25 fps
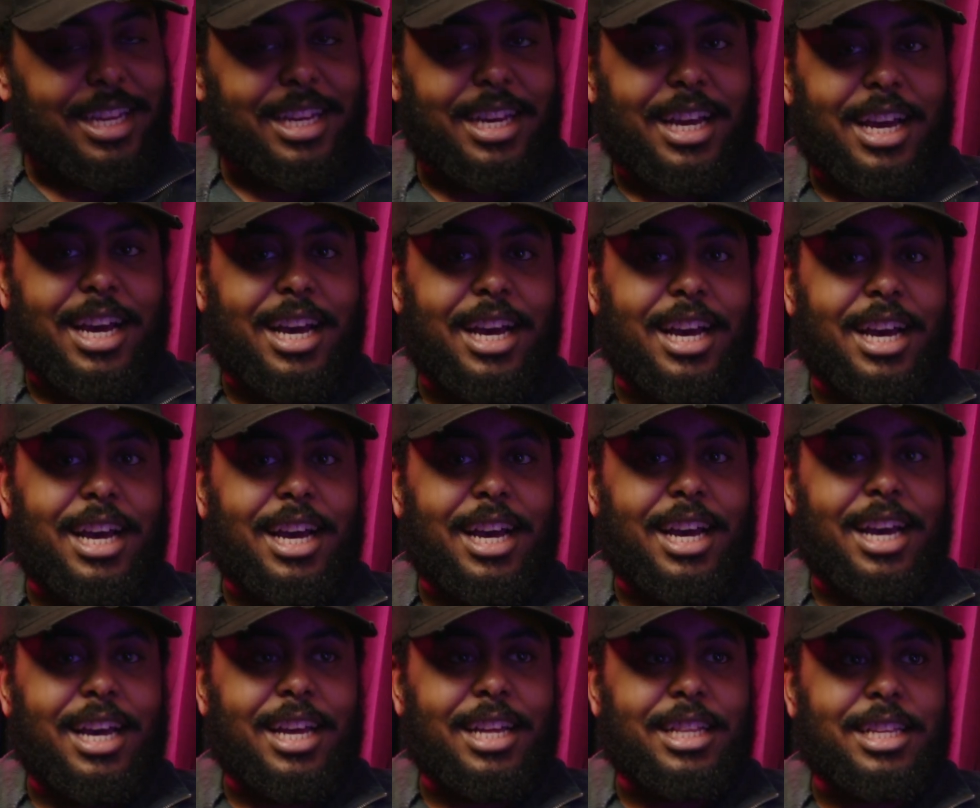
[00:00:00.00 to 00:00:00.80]

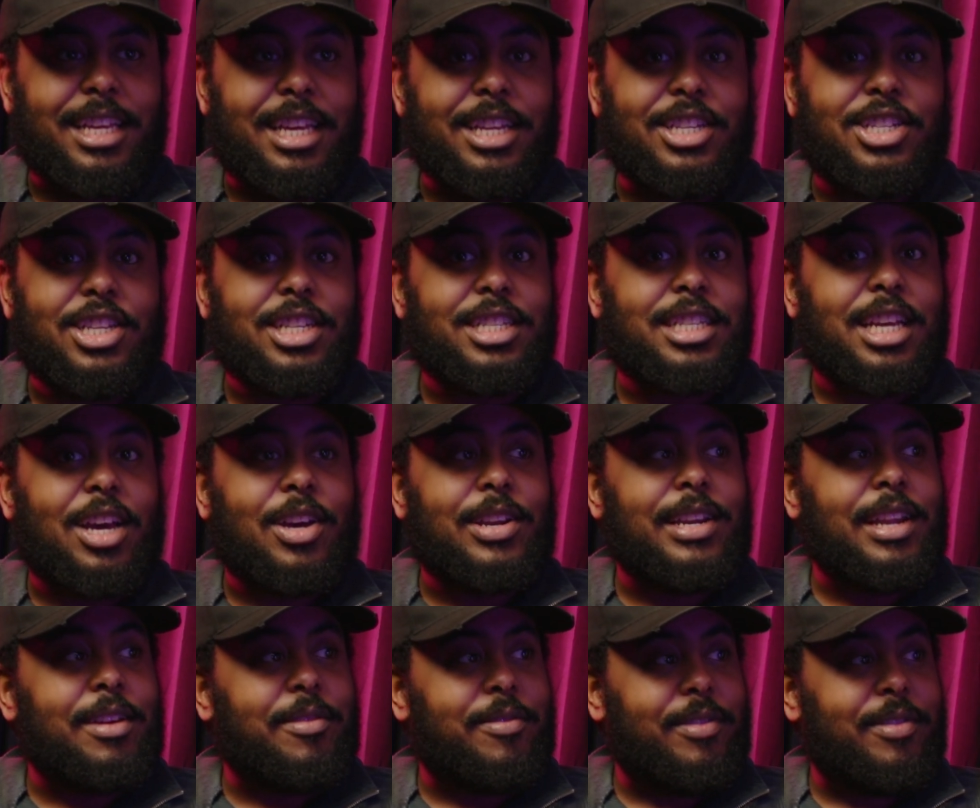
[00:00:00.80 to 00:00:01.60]
The Kitchen is out
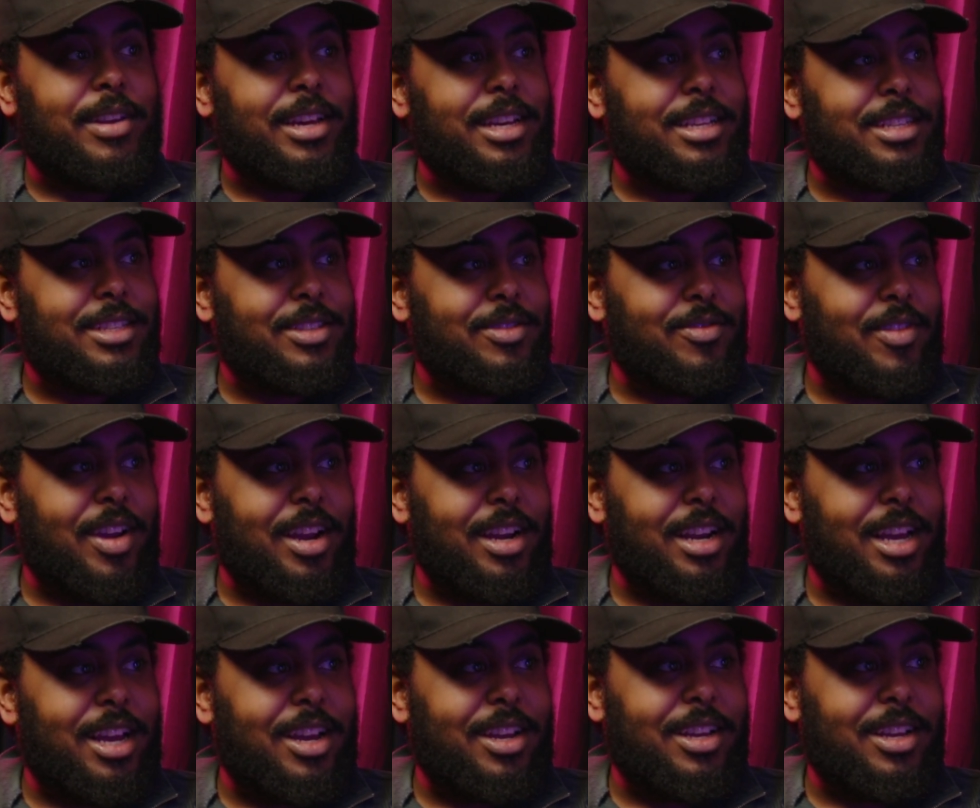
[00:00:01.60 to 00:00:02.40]
on Netflix right now.